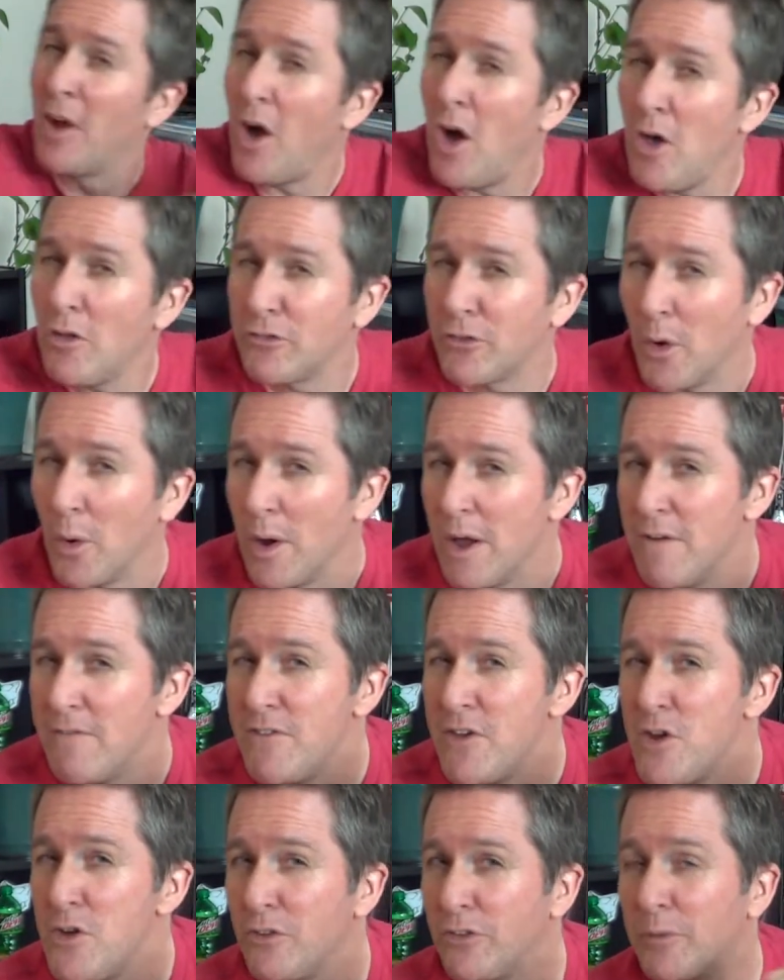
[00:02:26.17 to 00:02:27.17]
Also,
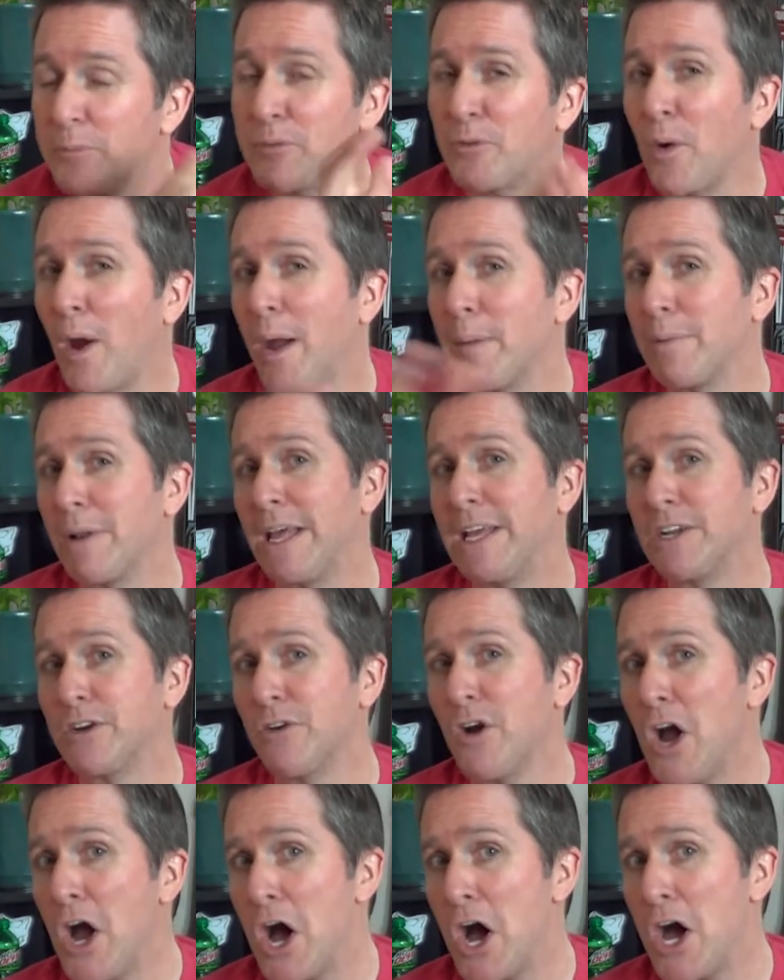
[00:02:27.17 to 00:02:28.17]
if you subscribe
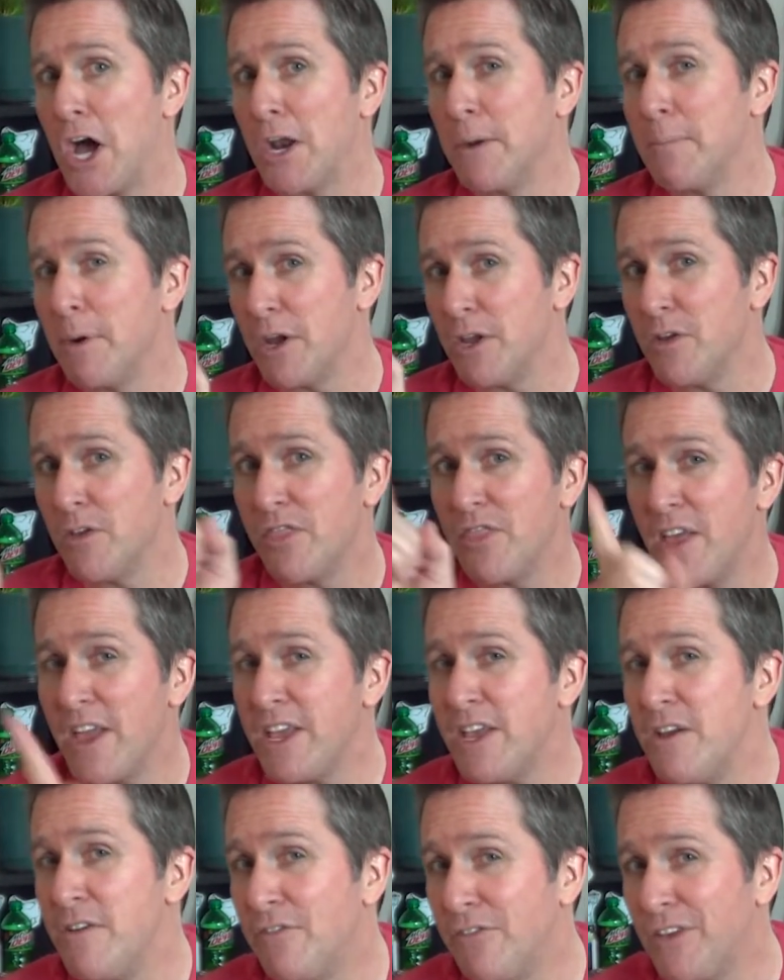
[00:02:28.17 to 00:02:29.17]
later on, but you
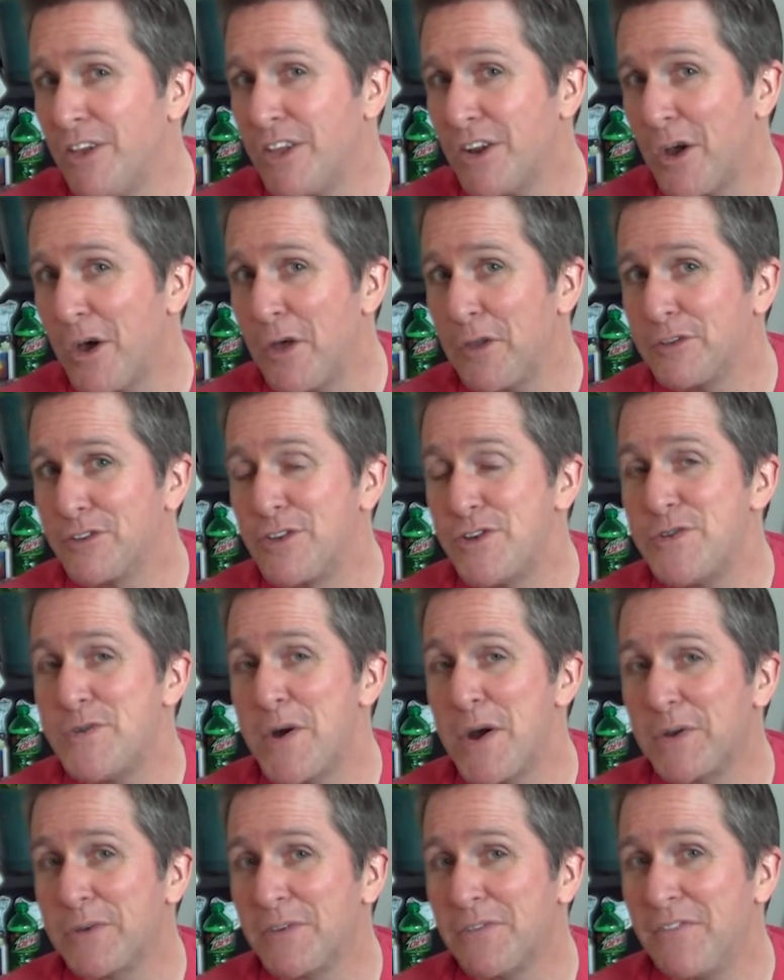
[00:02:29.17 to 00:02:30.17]
think you've seen all
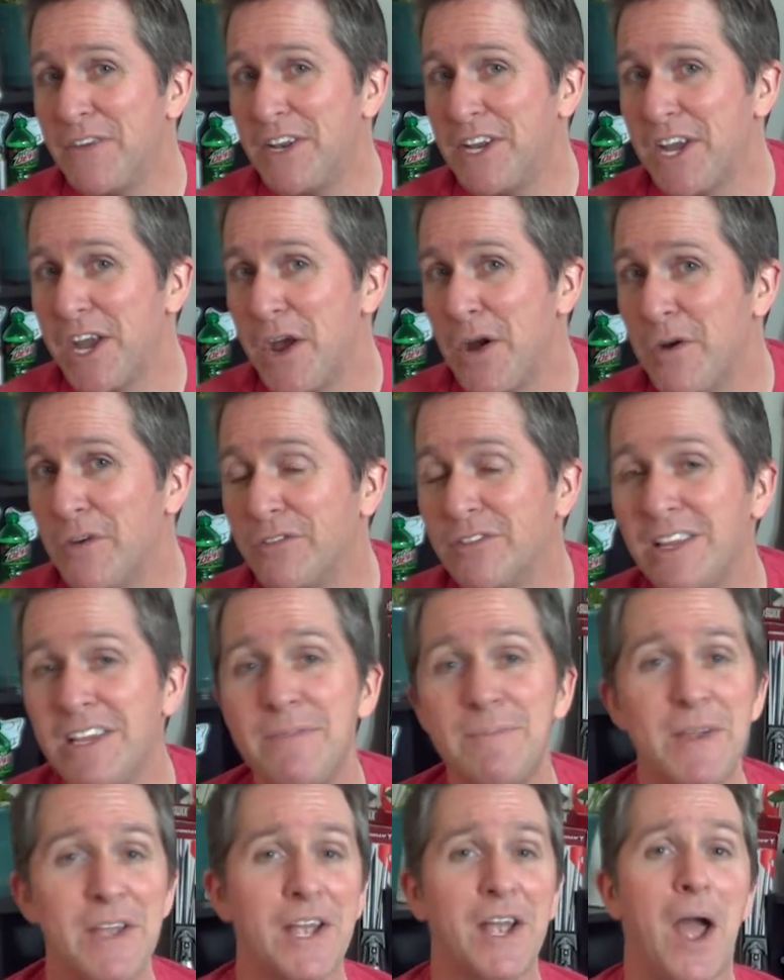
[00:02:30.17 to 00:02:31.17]
200 videos,
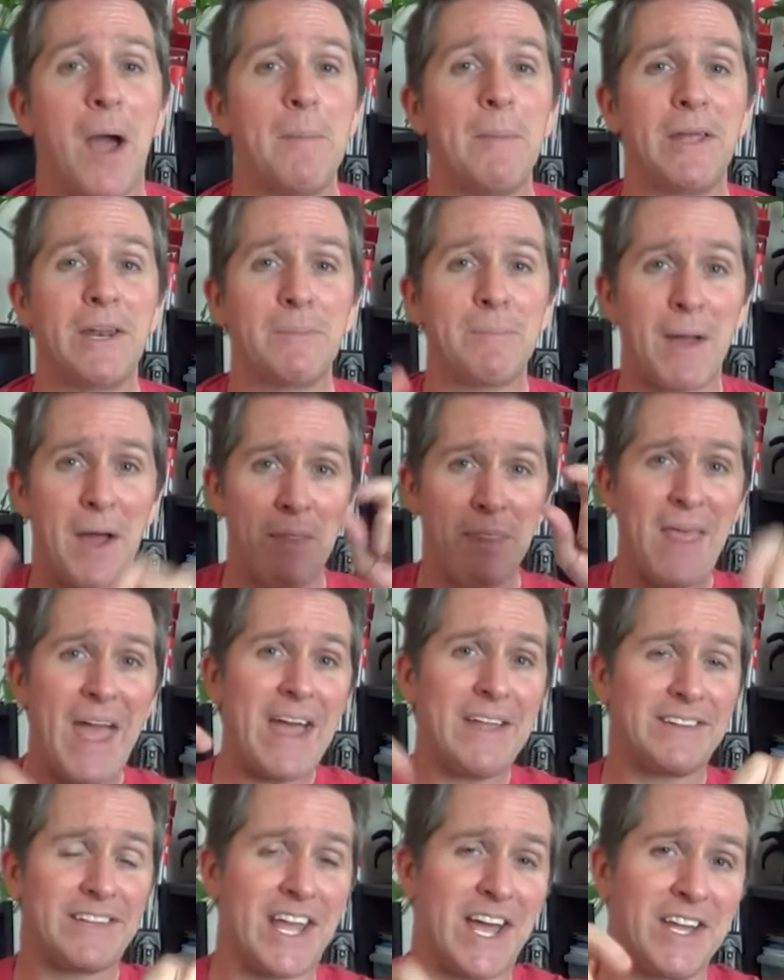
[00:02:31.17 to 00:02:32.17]
leave me a comment about
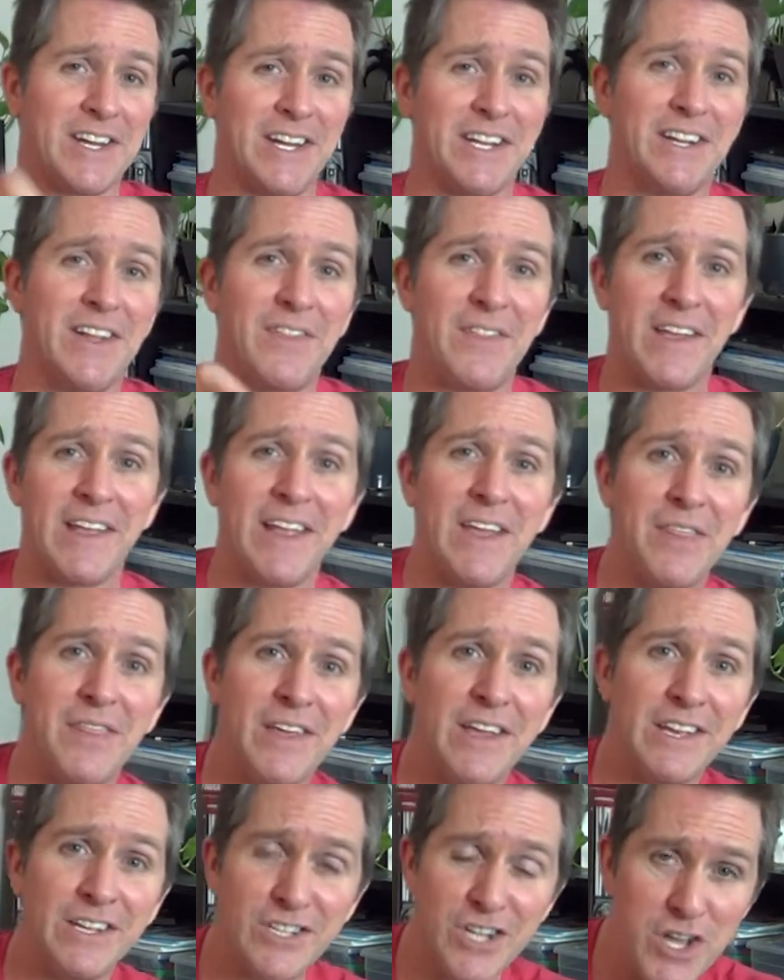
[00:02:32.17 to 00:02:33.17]
that down in the thingy
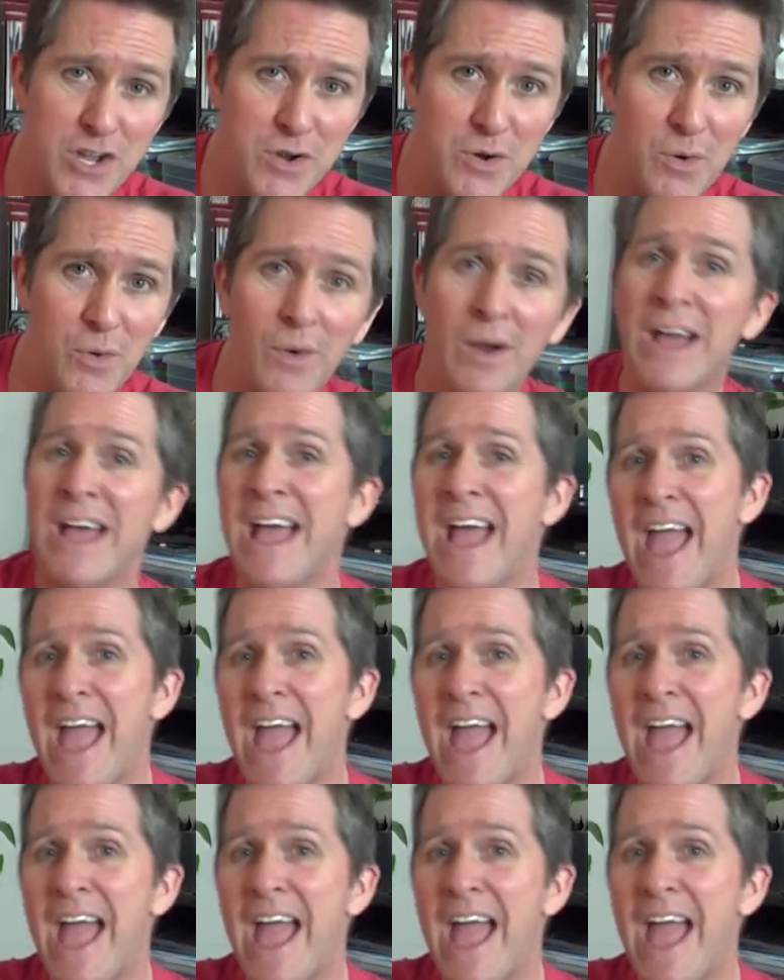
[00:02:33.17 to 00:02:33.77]
thing too.